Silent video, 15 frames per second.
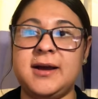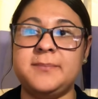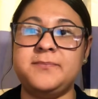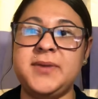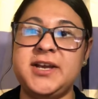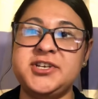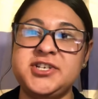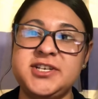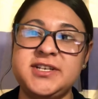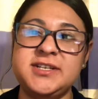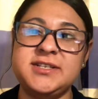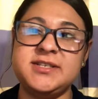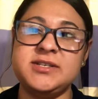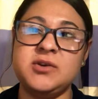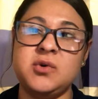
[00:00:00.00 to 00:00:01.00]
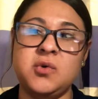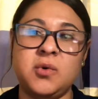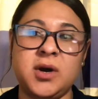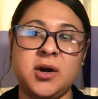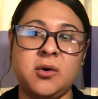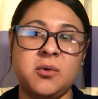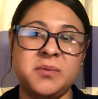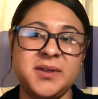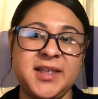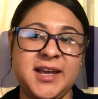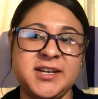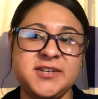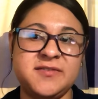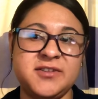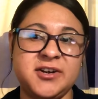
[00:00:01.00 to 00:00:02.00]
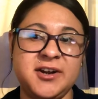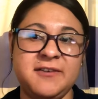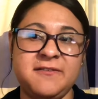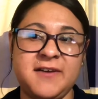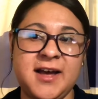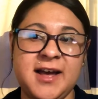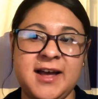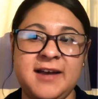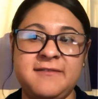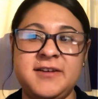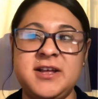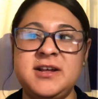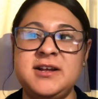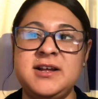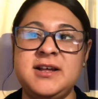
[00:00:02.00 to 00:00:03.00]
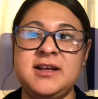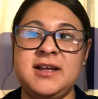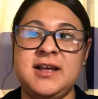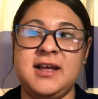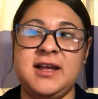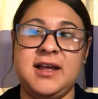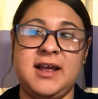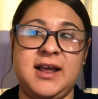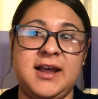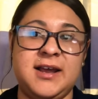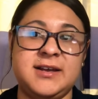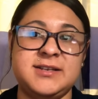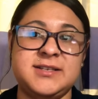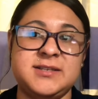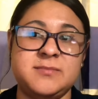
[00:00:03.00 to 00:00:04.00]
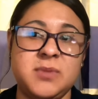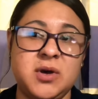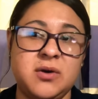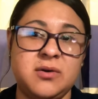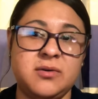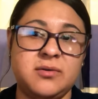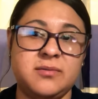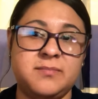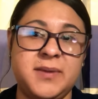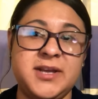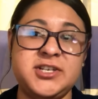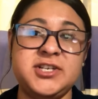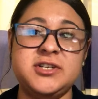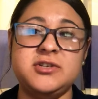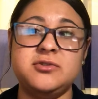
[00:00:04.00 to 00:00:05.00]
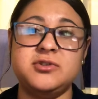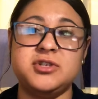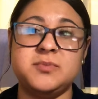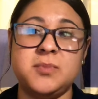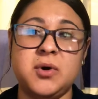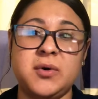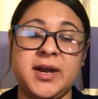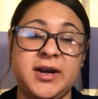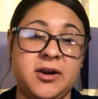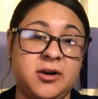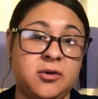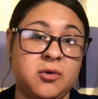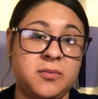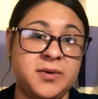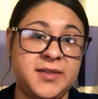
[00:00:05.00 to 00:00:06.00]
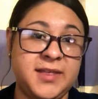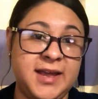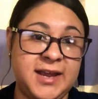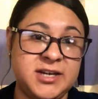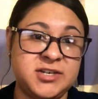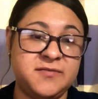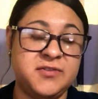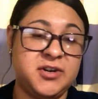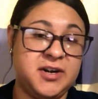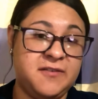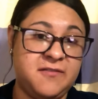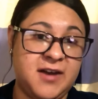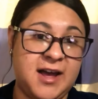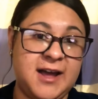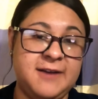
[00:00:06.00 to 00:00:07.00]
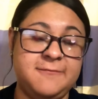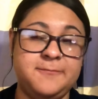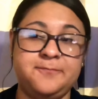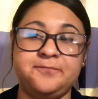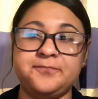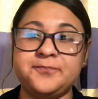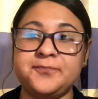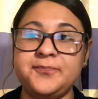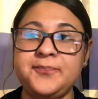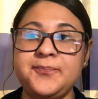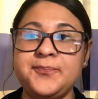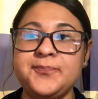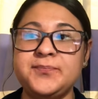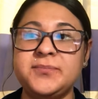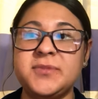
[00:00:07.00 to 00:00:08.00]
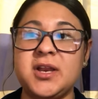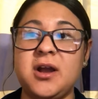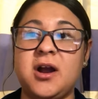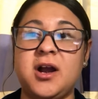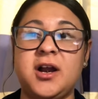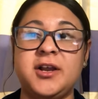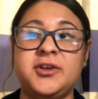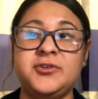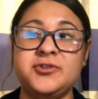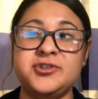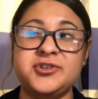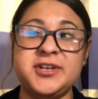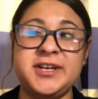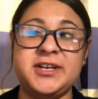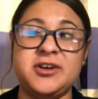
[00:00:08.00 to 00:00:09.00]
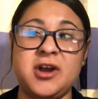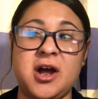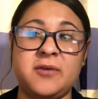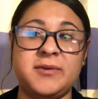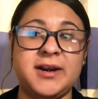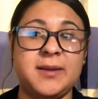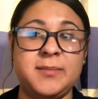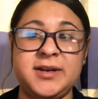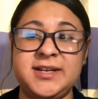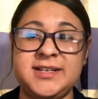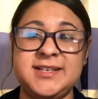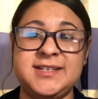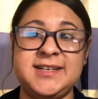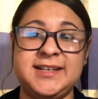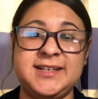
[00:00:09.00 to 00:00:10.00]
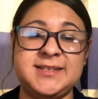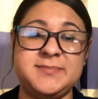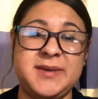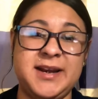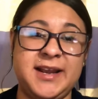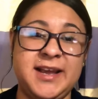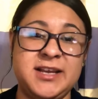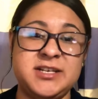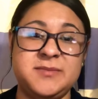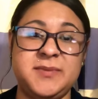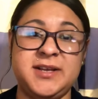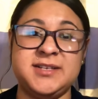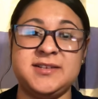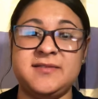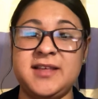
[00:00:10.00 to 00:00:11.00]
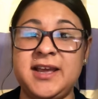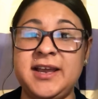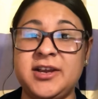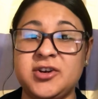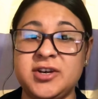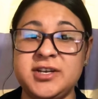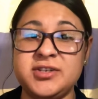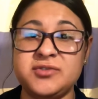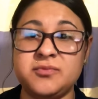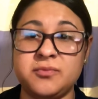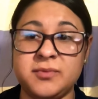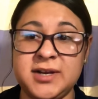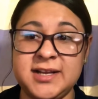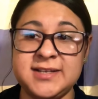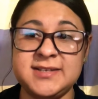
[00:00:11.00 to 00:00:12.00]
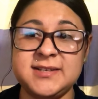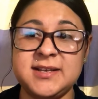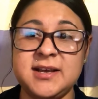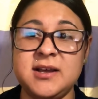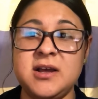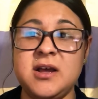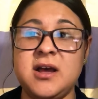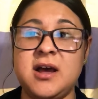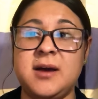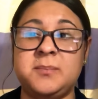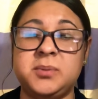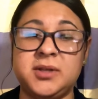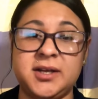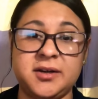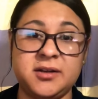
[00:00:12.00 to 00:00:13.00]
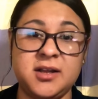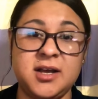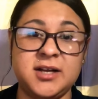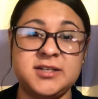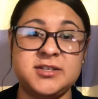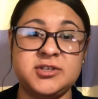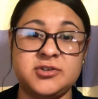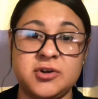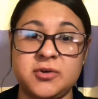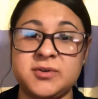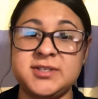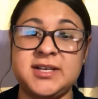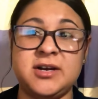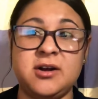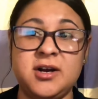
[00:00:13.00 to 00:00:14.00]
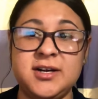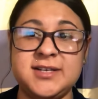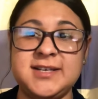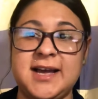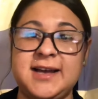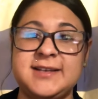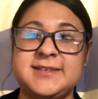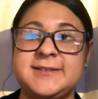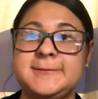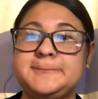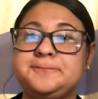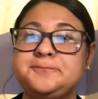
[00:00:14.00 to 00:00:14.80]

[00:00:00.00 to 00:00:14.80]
Patients who are over the age of 35 and patients who smoke and are over the age of 35 are usually not recommended to take this medication because of the increased risk of blood clots, strokes, and heart attacks.